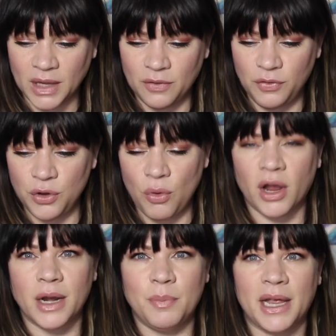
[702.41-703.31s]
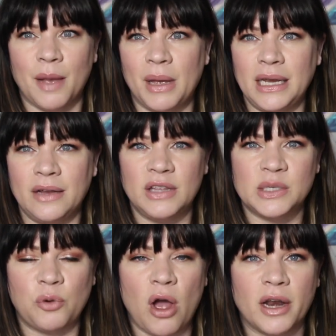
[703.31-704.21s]
if you are going to pick up any of
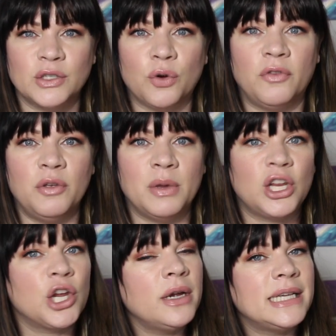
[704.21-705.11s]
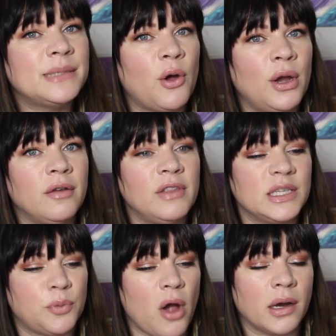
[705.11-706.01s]
these products, or if you've been curious about any of
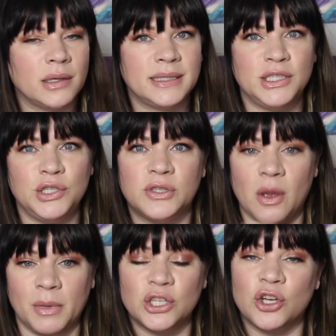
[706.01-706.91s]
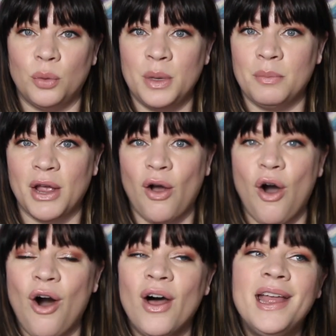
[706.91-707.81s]
these products since you saw me show them in my
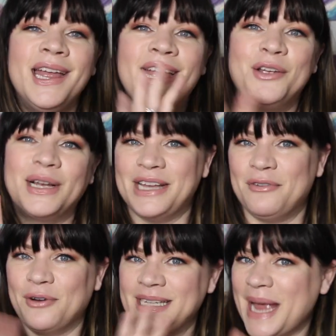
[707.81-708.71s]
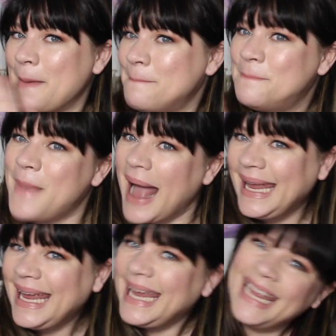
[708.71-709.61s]
haul. You guys have a great day.
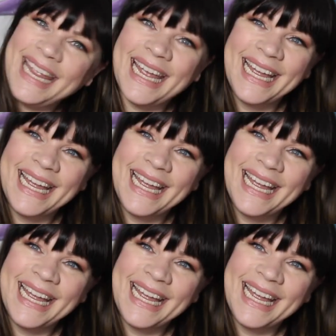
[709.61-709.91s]
Bye.